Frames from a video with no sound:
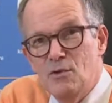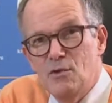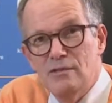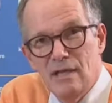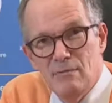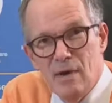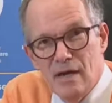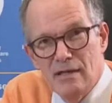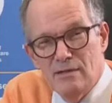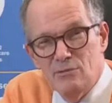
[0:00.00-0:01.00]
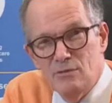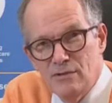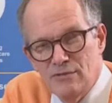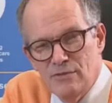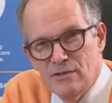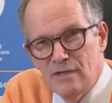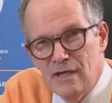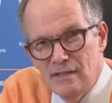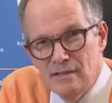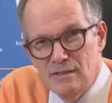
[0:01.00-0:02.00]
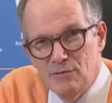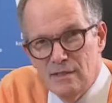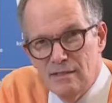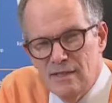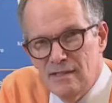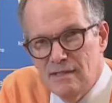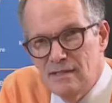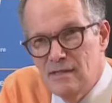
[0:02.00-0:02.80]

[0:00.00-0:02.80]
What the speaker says: wholesale markets where the first cases were detected.